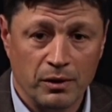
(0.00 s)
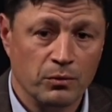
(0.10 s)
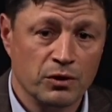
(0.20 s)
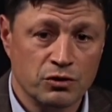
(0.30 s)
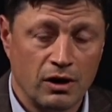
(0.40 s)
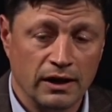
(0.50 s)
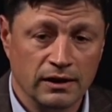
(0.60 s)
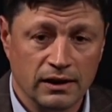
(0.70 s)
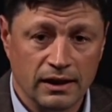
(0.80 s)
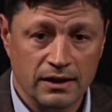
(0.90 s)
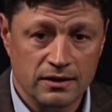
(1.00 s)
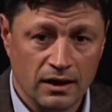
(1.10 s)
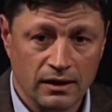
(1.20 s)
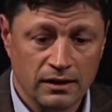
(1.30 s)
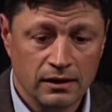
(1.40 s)
but we're trying to get it
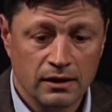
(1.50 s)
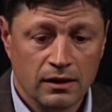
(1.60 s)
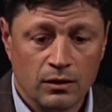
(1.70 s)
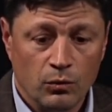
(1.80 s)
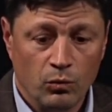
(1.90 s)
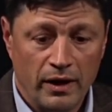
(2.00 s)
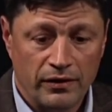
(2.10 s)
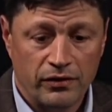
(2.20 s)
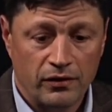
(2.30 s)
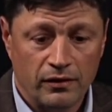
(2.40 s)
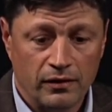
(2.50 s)
done with